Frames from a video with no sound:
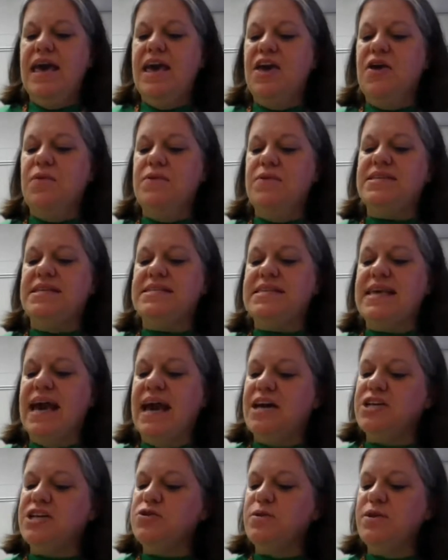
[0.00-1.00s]
It was as
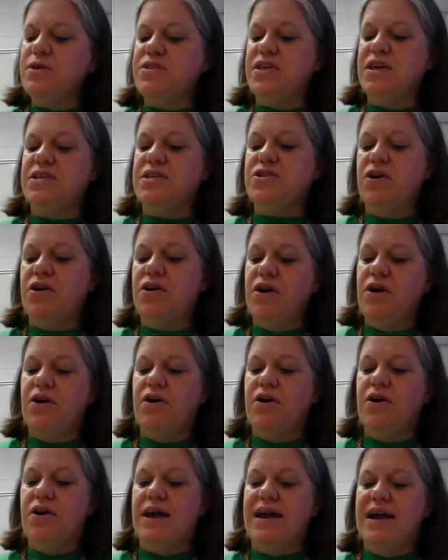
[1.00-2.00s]
casual a thing to
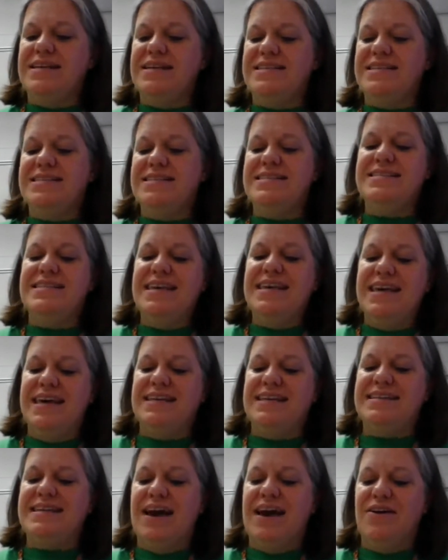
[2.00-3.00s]
her as his
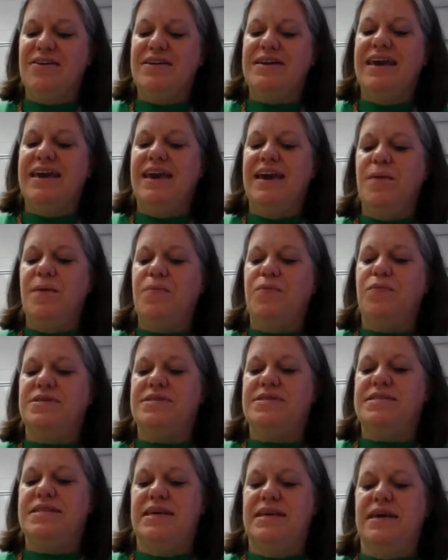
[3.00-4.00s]
tent out at camp
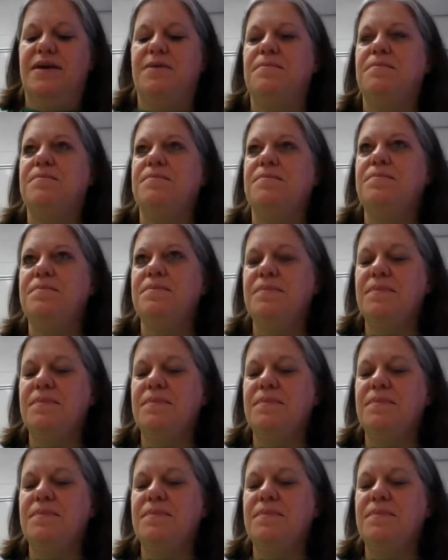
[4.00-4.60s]
was to him.